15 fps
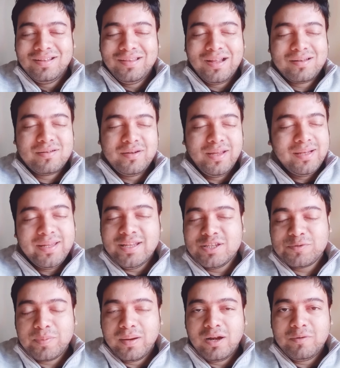That really
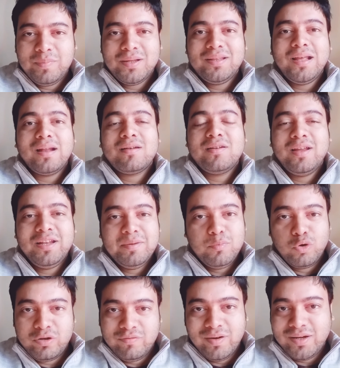inspired me, that really
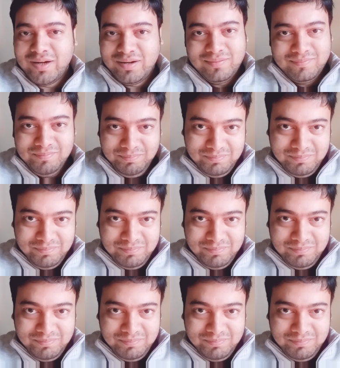motivated.